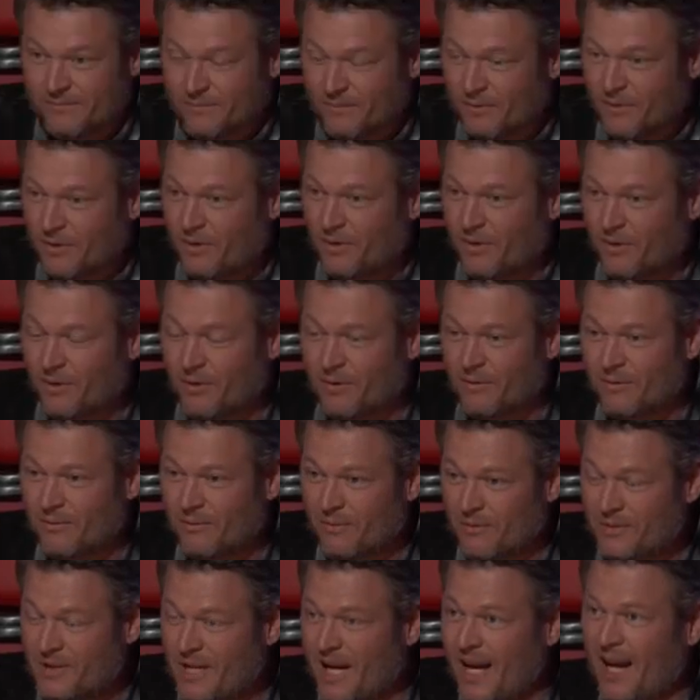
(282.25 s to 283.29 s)
with your
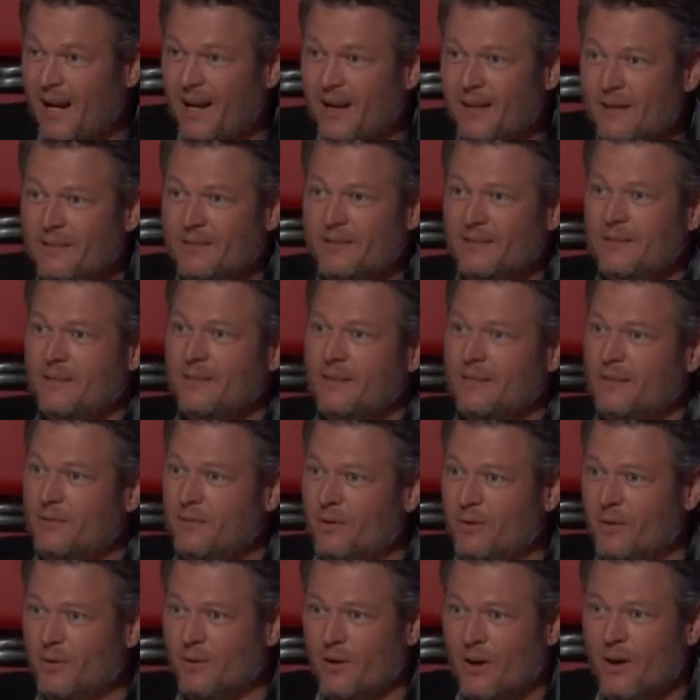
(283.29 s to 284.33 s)
talent,
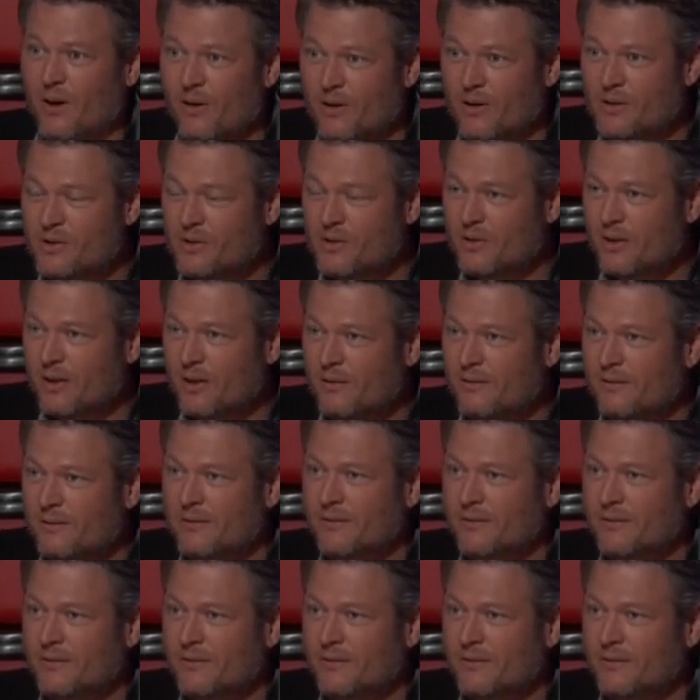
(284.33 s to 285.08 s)
with your artistry.